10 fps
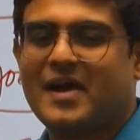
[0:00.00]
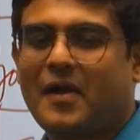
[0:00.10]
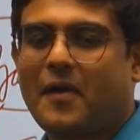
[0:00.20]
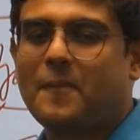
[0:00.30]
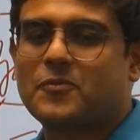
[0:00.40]

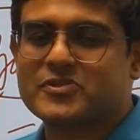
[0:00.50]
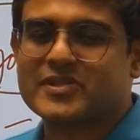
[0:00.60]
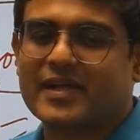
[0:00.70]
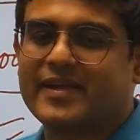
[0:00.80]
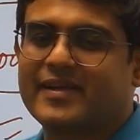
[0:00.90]
How Pooja
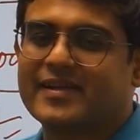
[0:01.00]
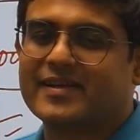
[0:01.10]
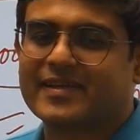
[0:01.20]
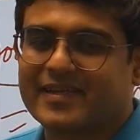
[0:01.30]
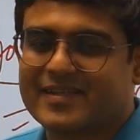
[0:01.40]
Khedkar
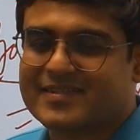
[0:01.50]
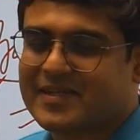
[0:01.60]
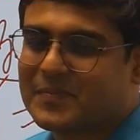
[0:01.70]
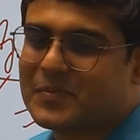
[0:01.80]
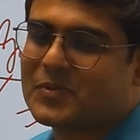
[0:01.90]
case
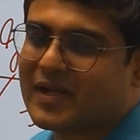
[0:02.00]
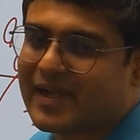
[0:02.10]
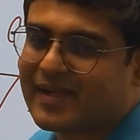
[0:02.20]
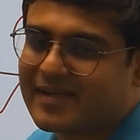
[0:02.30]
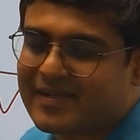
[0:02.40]
came to light.